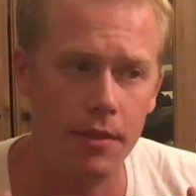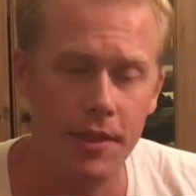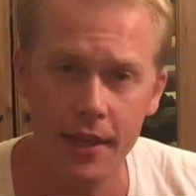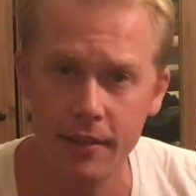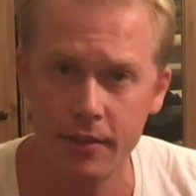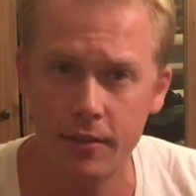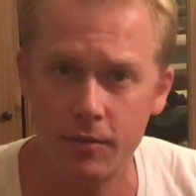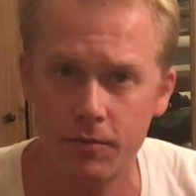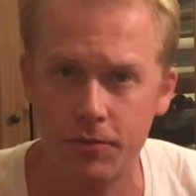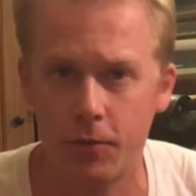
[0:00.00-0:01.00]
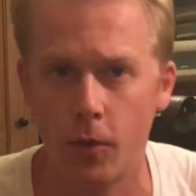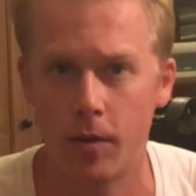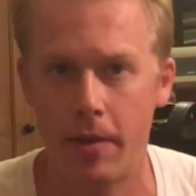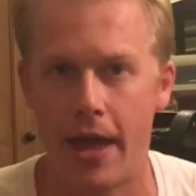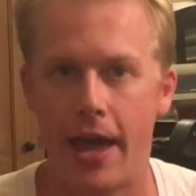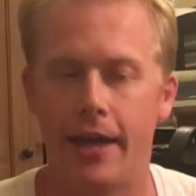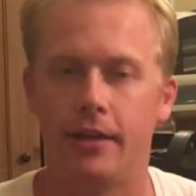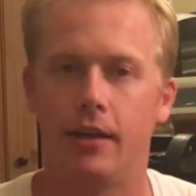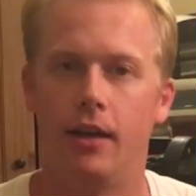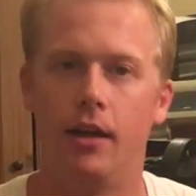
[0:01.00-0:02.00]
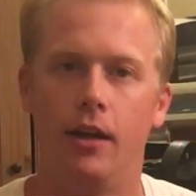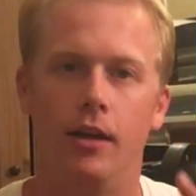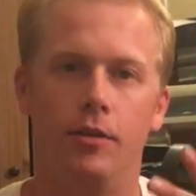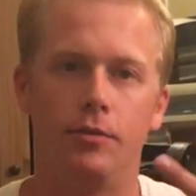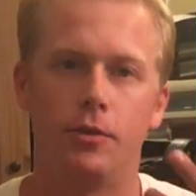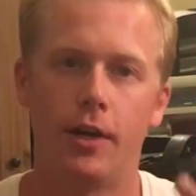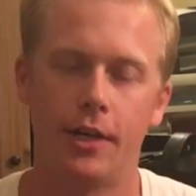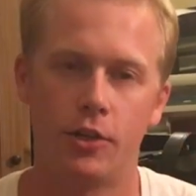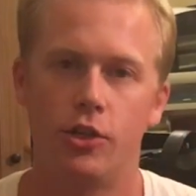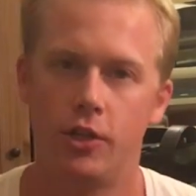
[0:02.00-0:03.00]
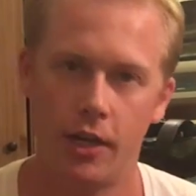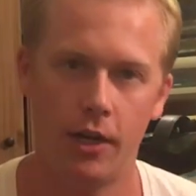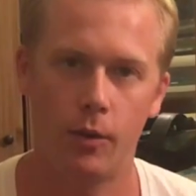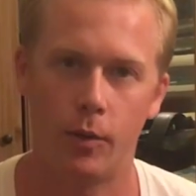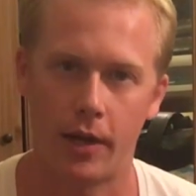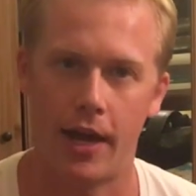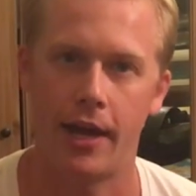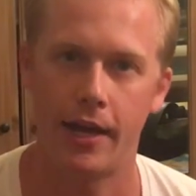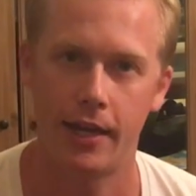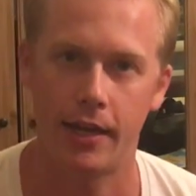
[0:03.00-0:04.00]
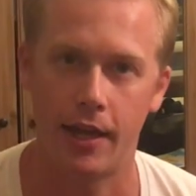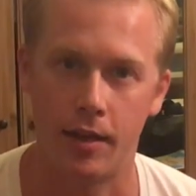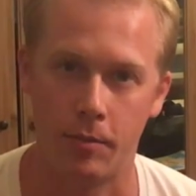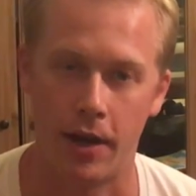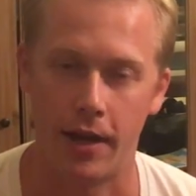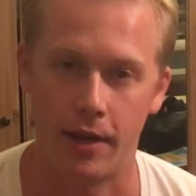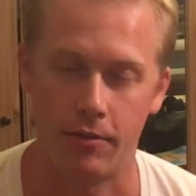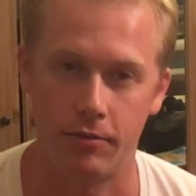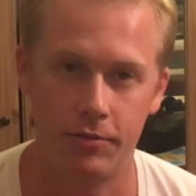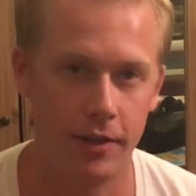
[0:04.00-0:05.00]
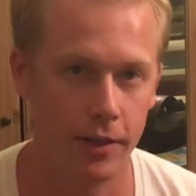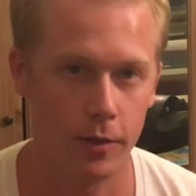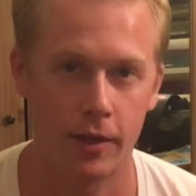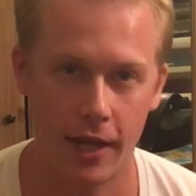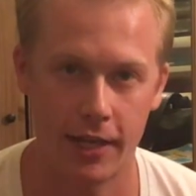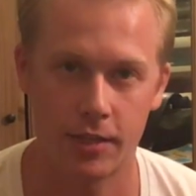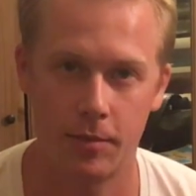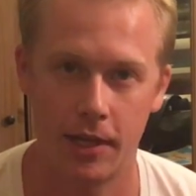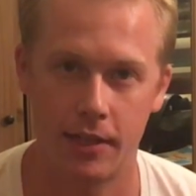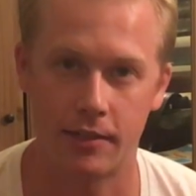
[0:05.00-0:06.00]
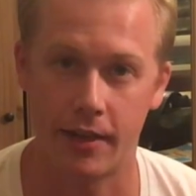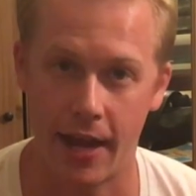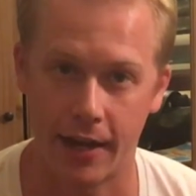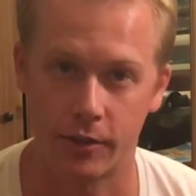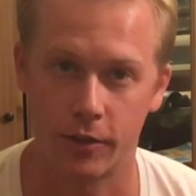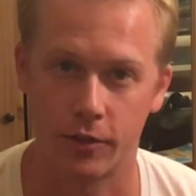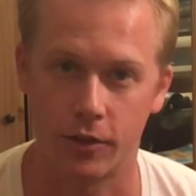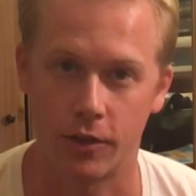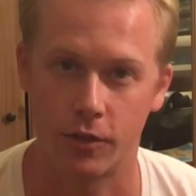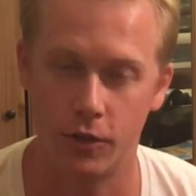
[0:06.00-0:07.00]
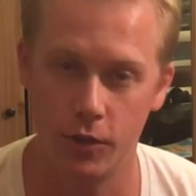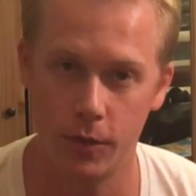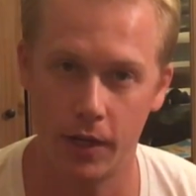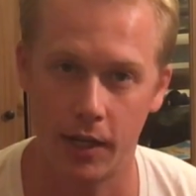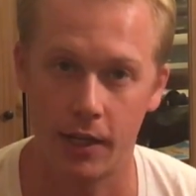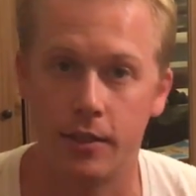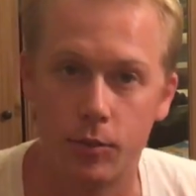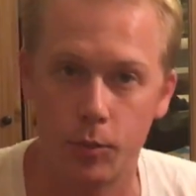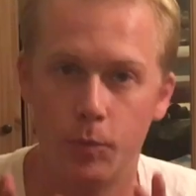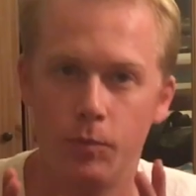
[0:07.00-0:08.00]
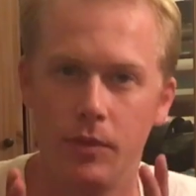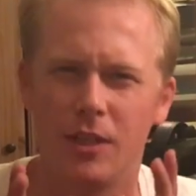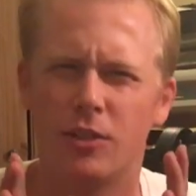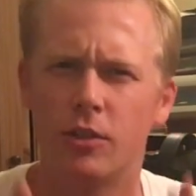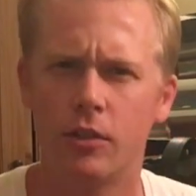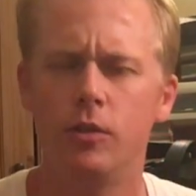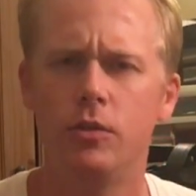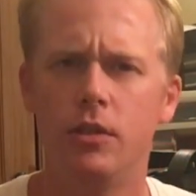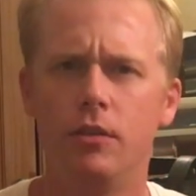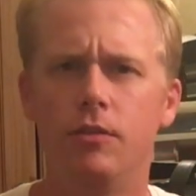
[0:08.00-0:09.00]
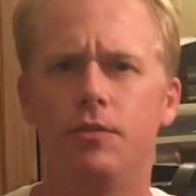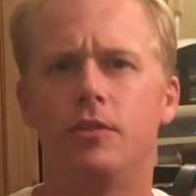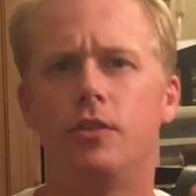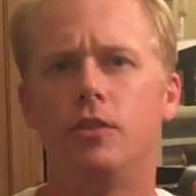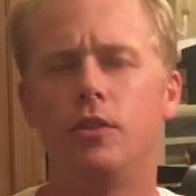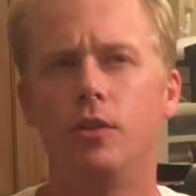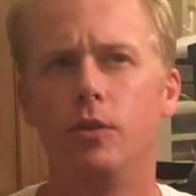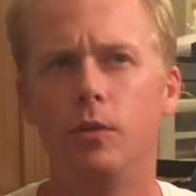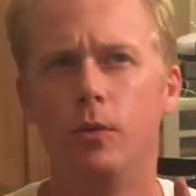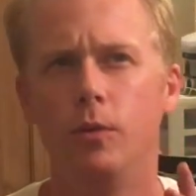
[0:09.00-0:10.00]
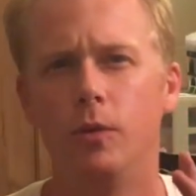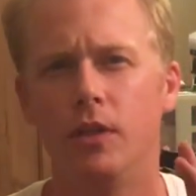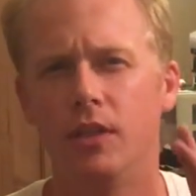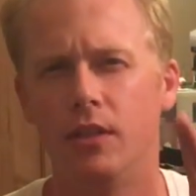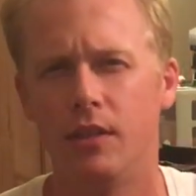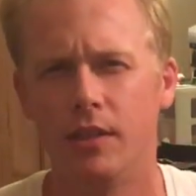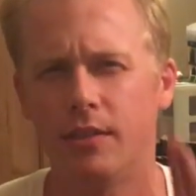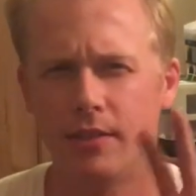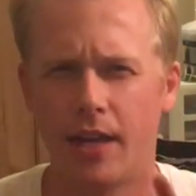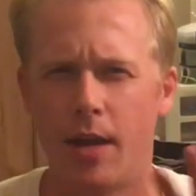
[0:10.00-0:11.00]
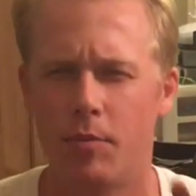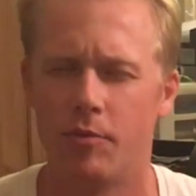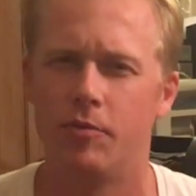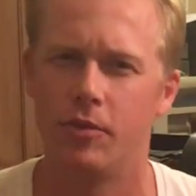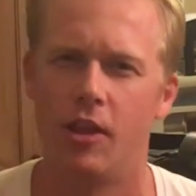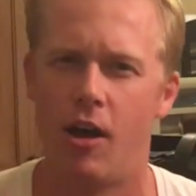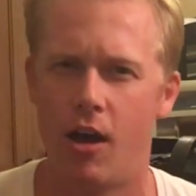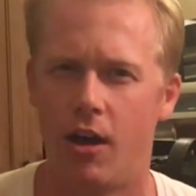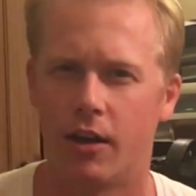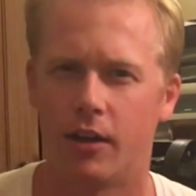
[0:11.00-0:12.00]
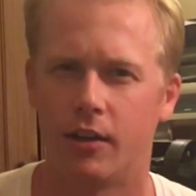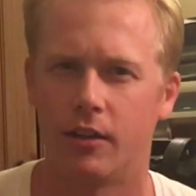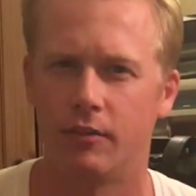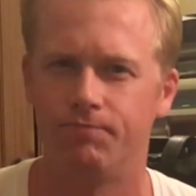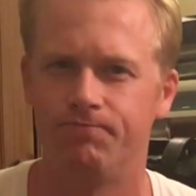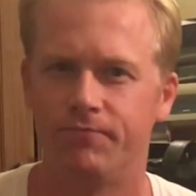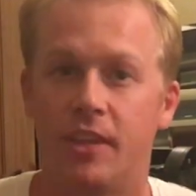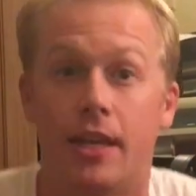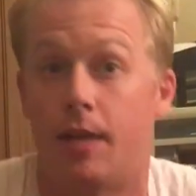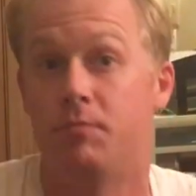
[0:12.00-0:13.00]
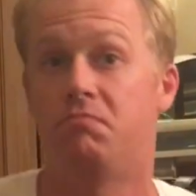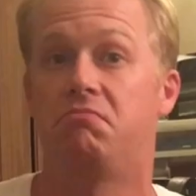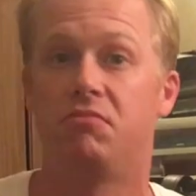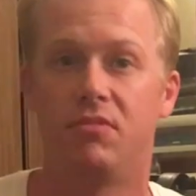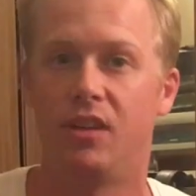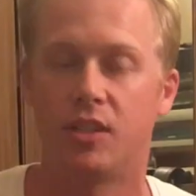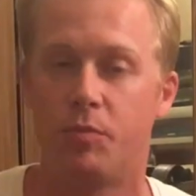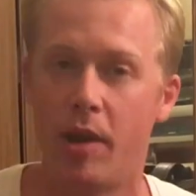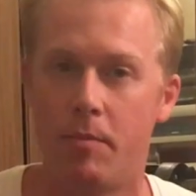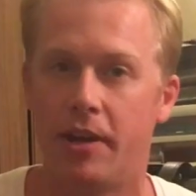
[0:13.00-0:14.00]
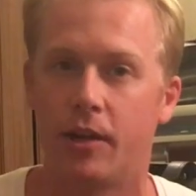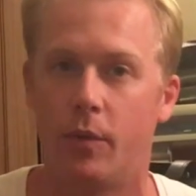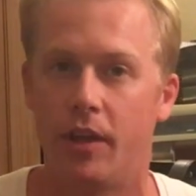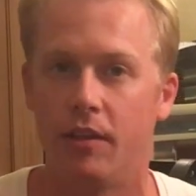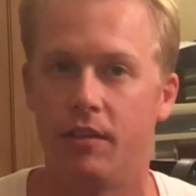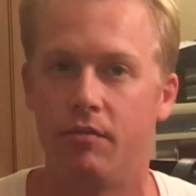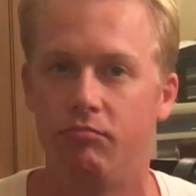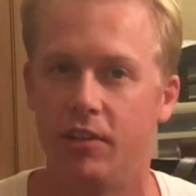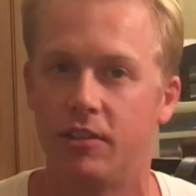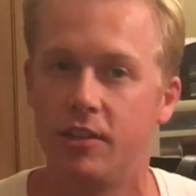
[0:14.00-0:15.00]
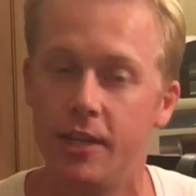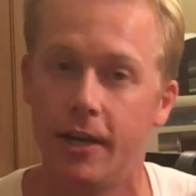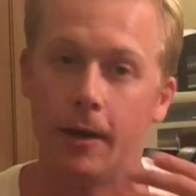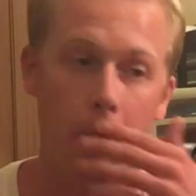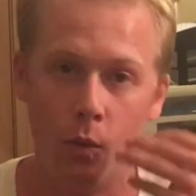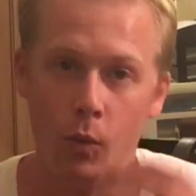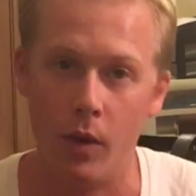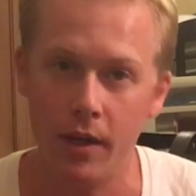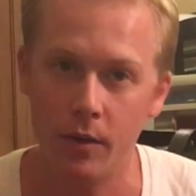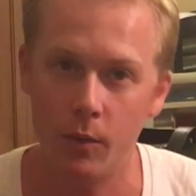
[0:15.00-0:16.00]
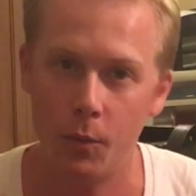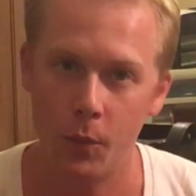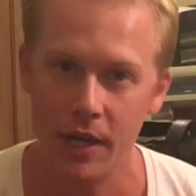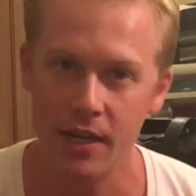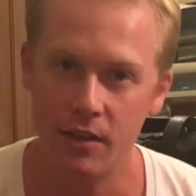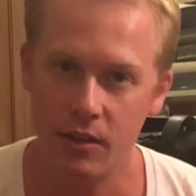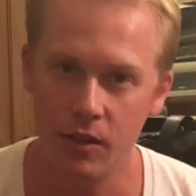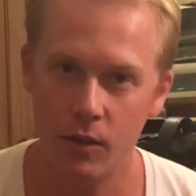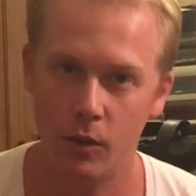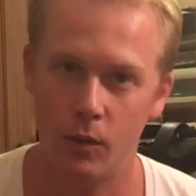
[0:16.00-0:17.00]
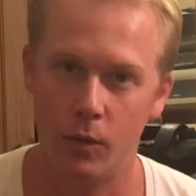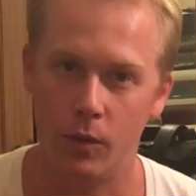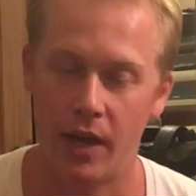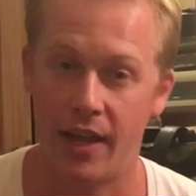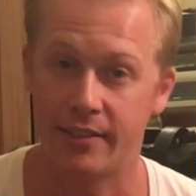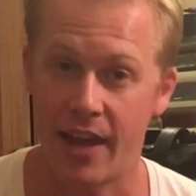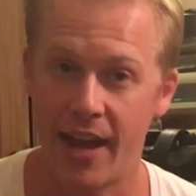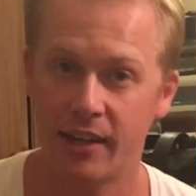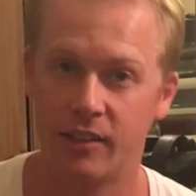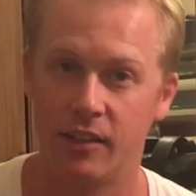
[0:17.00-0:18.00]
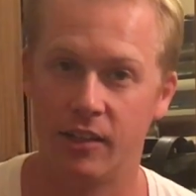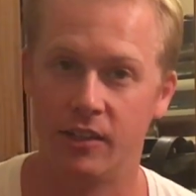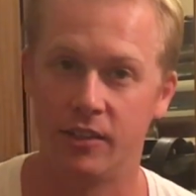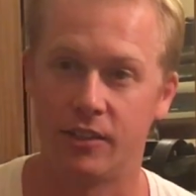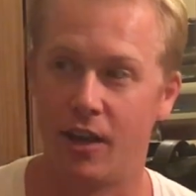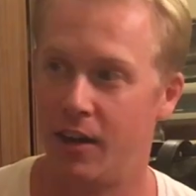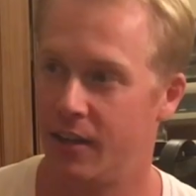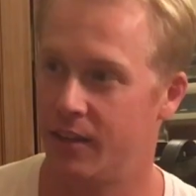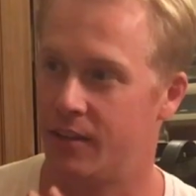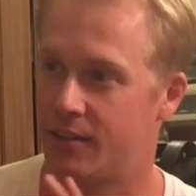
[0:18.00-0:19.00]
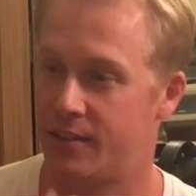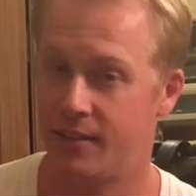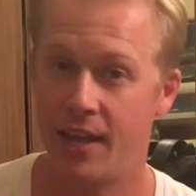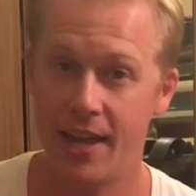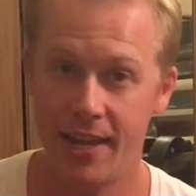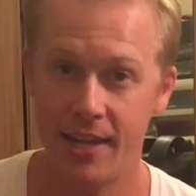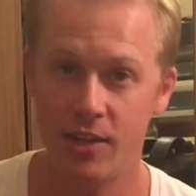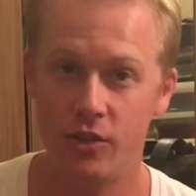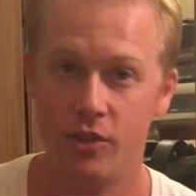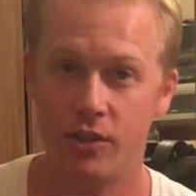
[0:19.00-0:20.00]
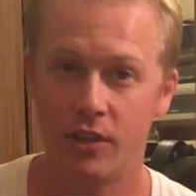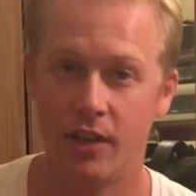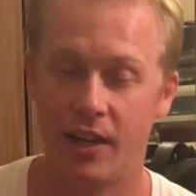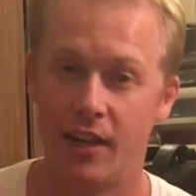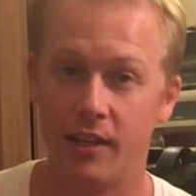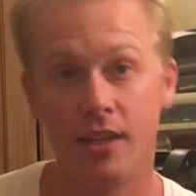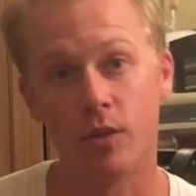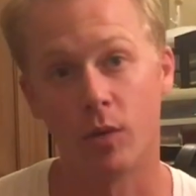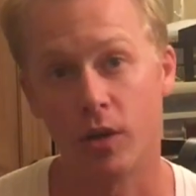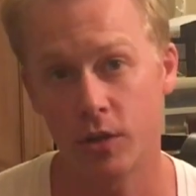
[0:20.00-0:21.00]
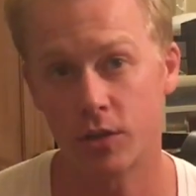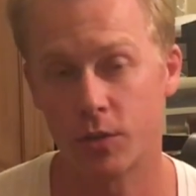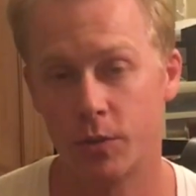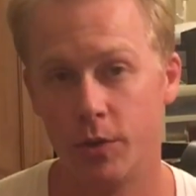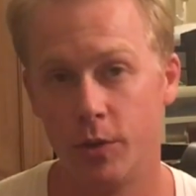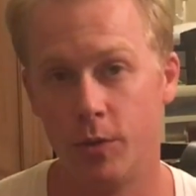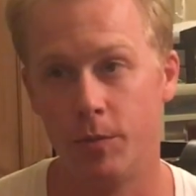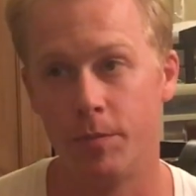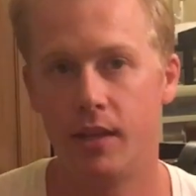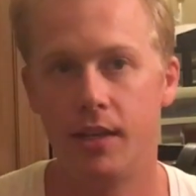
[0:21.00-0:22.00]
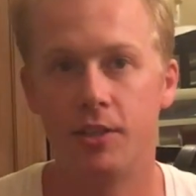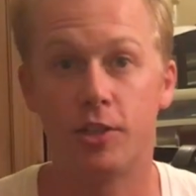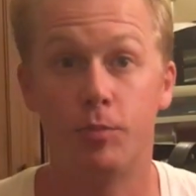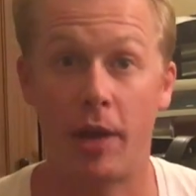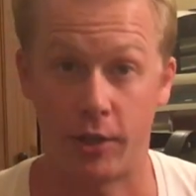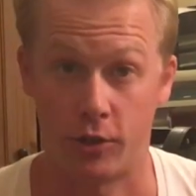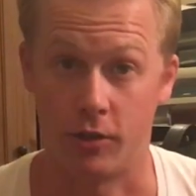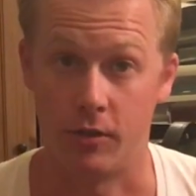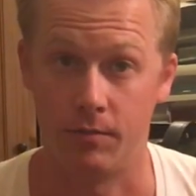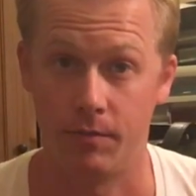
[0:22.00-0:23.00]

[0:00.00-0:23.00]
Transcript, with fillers: This format of trying to share what I and my fellow classmates and actors are doing is exclusive to this type of vlog that I'm experimenting with this year. What we do as actors on the stage and in the rehearsal room is special.